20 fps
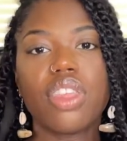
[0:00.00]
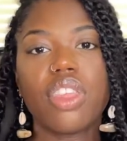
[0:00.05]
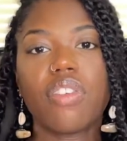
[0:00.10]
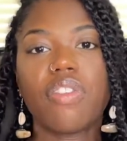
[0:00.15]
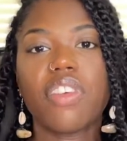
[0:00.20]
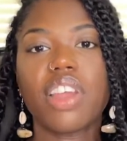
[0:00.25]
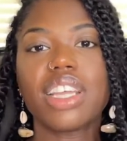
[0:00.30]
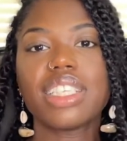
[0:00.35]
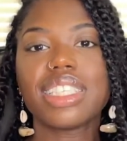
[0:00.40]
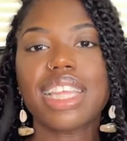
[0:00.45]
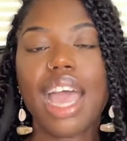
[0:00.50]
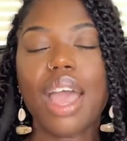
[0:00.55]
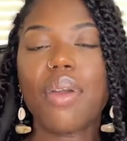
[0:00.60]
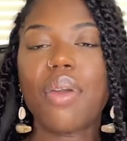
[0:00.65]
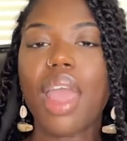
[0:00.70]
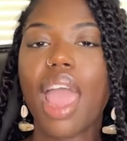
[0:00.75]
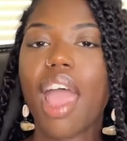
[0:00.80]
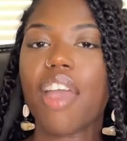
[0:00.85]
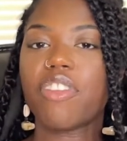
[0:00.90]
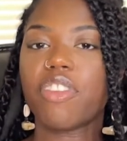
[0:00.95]
The first
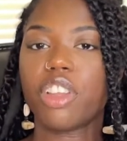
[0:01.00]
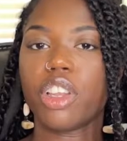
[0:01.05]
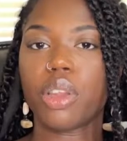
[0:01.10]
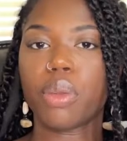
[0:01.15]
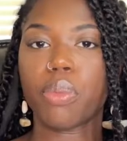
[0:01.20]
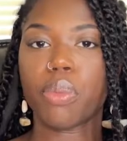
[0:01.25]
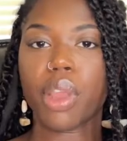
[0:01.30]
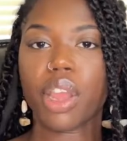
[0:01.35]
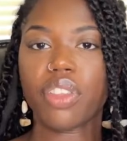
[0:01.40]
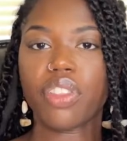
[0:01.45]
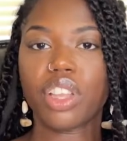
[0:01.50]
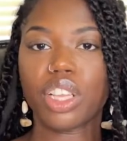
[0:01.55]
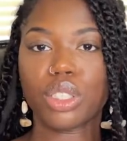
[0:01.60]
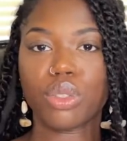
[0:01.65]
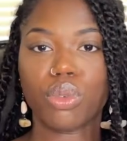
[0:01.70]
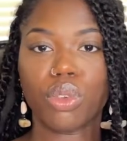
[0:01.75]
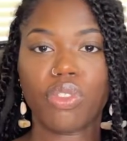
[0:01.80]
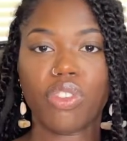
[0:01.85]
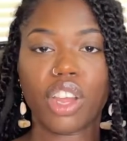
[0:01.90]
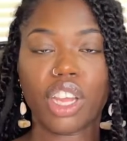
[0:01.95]
hour after birth
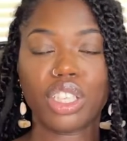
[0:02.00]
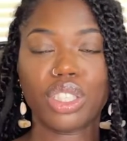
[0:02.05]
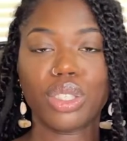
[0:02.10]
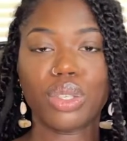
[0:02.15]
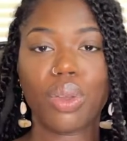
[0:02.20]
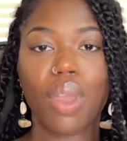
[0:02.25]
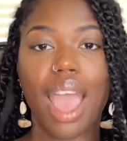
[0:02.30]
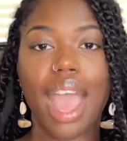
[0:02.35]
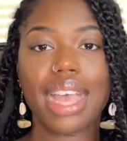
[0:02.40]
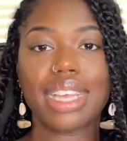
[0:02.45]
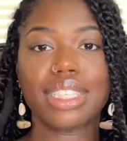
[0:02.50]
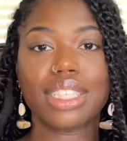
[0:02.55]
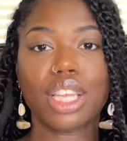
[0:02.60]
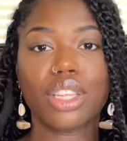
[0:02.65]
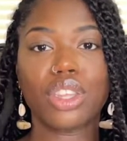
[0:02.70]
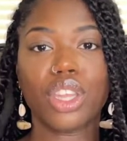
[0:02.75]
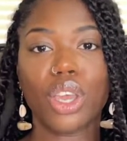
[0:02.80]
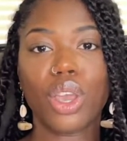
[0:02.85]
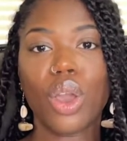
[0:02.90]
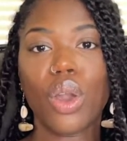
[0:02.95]
is referred to as
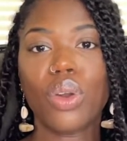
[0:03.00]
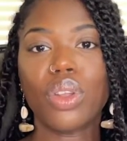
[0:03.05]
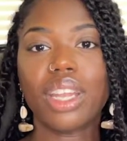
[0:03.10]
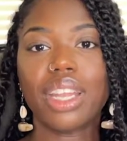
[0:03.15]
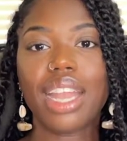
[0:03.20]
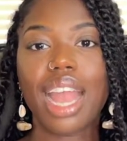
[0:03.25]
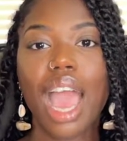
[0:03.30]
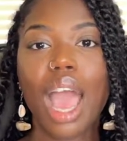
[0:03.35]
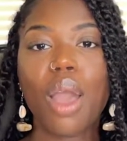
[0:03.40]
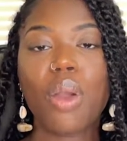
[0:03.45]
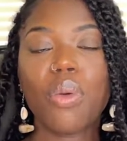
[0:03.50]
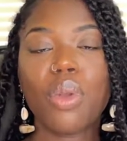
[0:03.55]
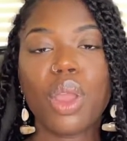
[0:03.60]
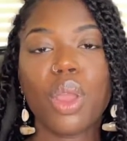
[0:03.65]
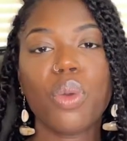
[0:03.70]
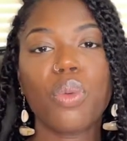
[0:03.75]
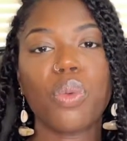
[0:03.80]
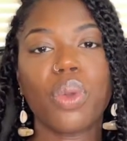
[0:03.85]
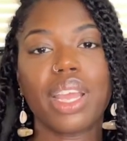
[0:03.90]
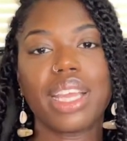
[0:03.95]
the golden
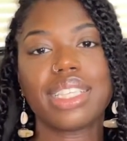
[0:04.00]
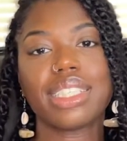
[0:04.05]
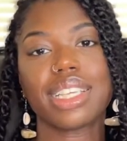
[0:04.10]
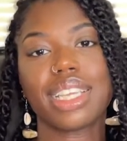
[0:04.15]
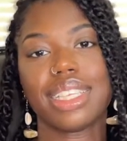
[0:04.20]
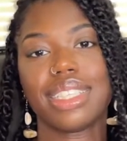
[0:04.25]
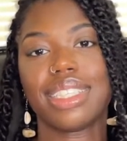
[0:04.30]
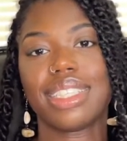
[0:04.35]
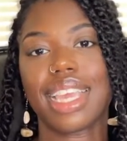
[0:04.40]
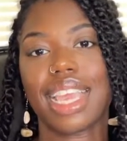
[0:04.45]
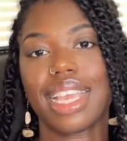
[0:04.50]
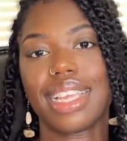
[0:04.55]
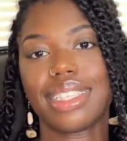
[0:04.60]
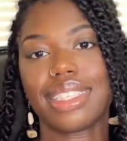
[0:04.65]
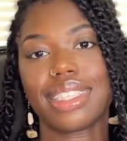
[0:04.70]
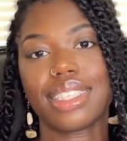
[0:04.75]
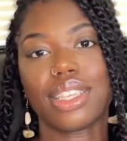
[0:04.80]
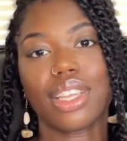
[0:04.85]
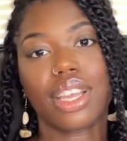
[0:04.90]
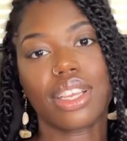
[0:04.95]
hour, which
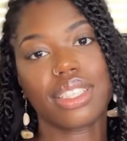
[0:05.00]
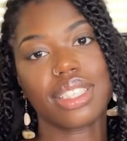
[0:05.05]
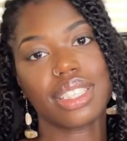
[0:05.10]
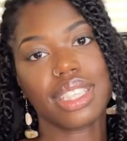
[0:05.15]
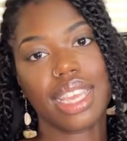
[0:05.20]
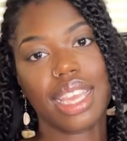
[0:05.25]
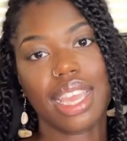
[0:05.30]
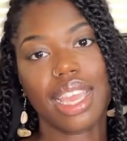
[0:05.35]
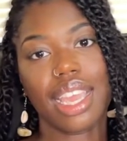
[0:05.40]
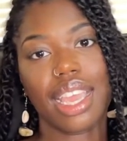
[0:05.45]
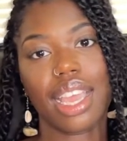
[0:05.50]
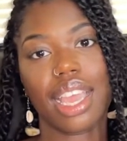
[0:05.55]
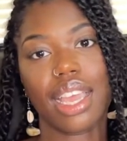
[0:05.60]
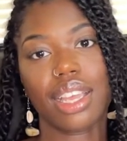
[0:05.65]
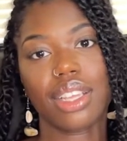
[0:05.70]
contains nursing,